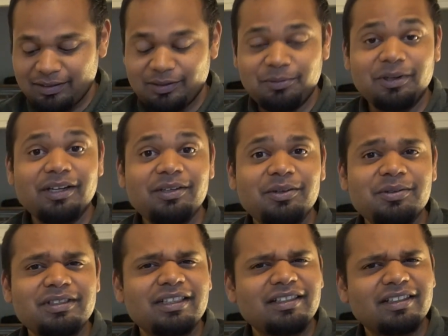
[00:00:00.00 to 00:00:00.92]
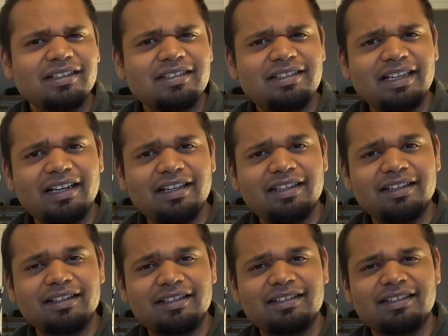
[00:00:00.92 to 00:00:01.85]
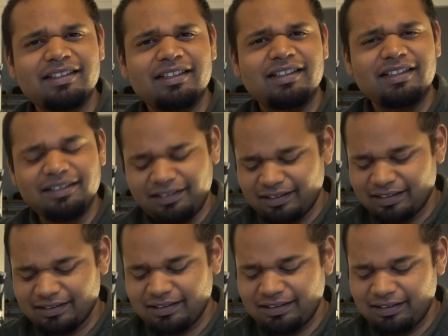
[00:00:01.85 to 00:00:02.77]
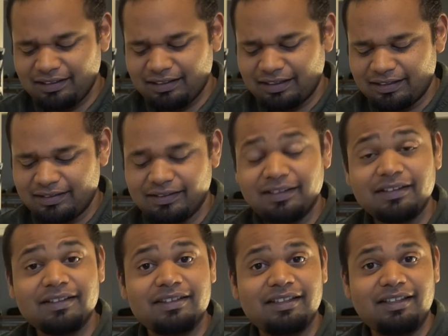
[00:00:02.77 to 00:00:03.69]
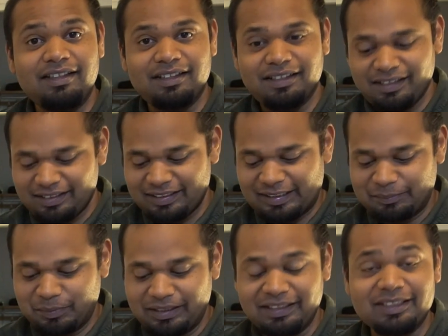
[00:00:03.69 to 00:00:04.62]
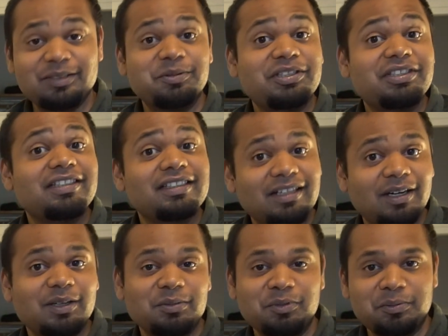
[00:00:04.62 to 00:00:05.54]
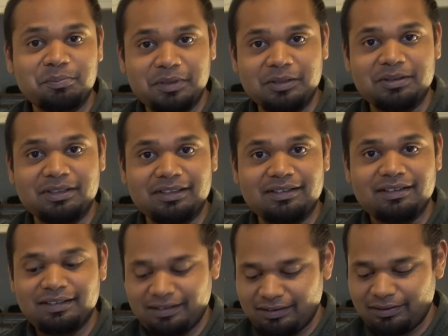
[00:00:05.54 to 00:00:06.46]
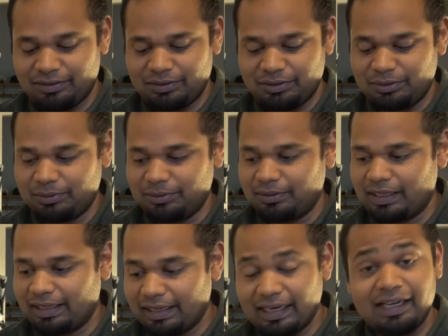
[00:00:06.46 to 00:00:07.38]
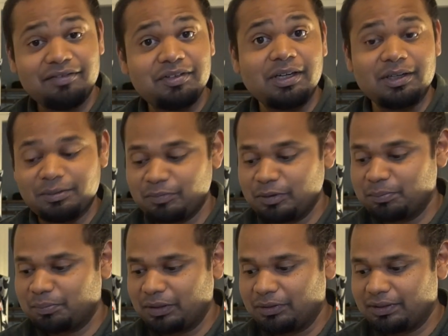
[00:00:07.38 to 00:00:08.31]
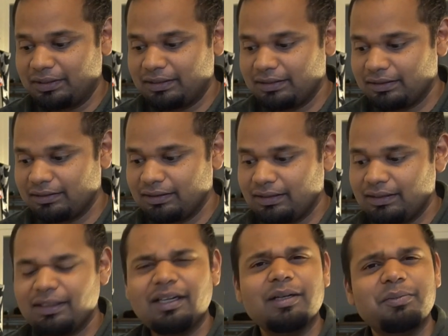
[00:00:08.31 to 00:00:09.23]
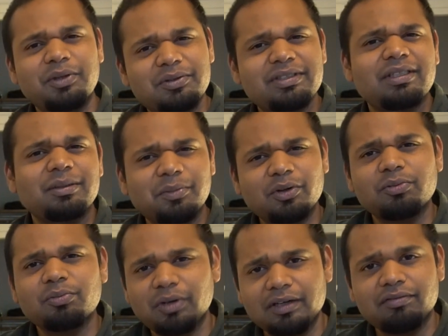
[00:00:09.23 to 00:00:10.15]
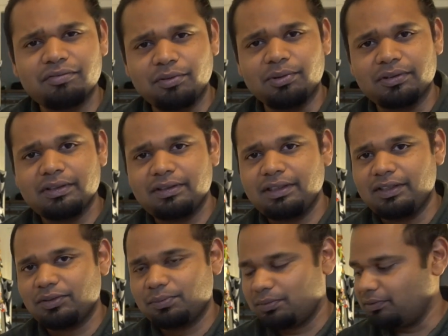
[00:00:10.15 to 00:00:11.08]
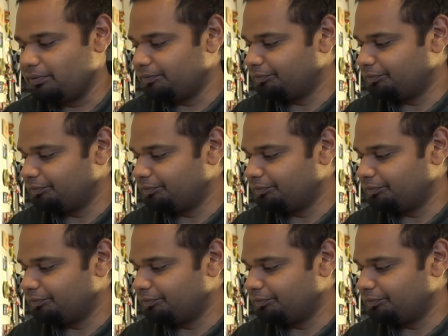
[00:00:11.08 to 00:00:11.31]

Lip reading: We're using a delicate, nutty and earthy spice, which is cardamom powder. So I have cardamom powder here. I'll be using about 1/4 teaspoon.